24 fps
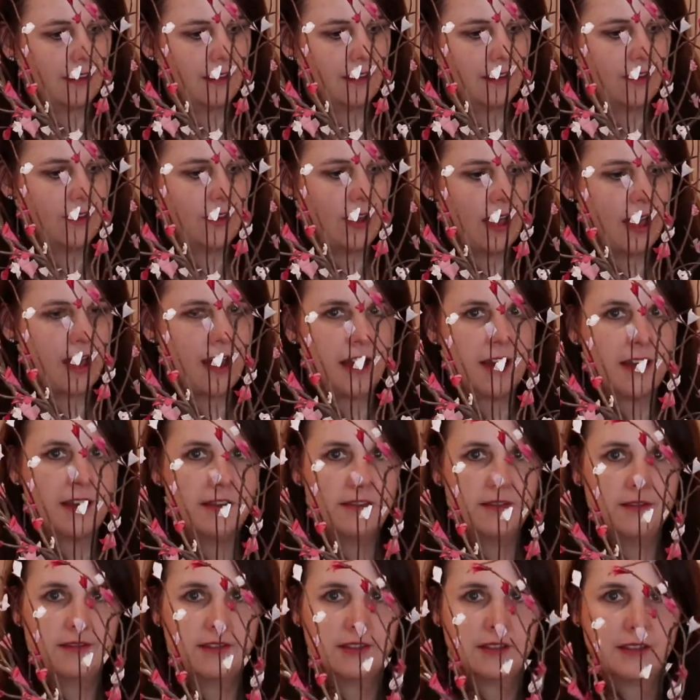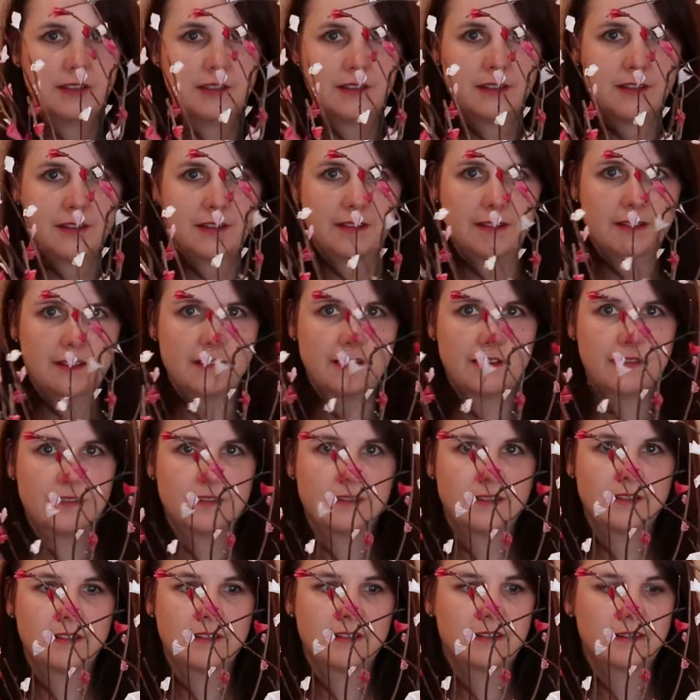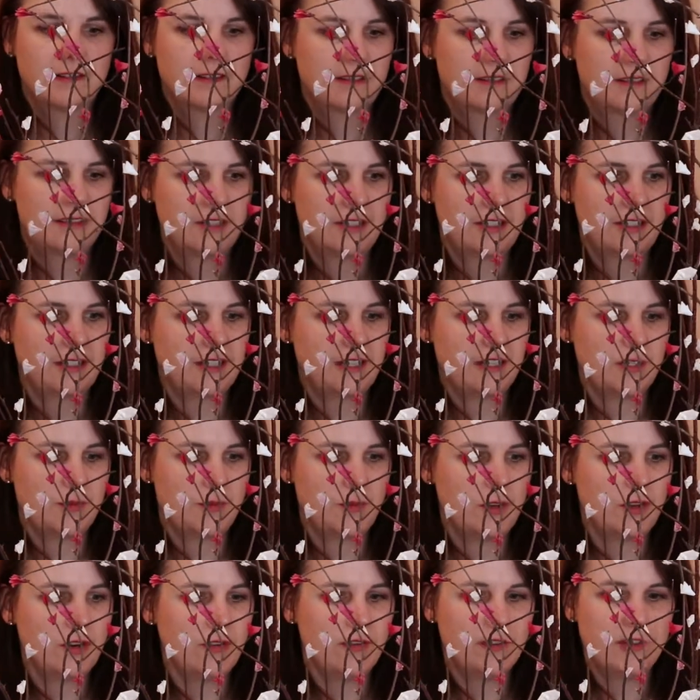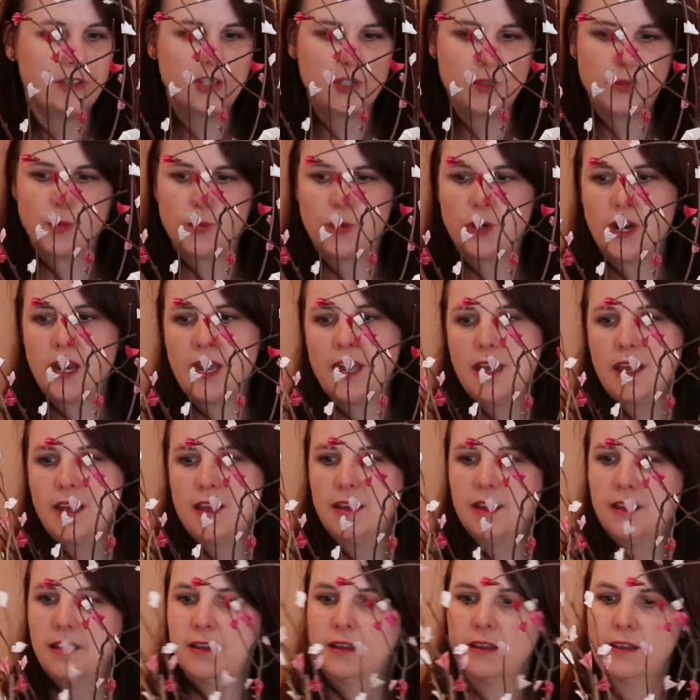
And you have just this beautiful spray.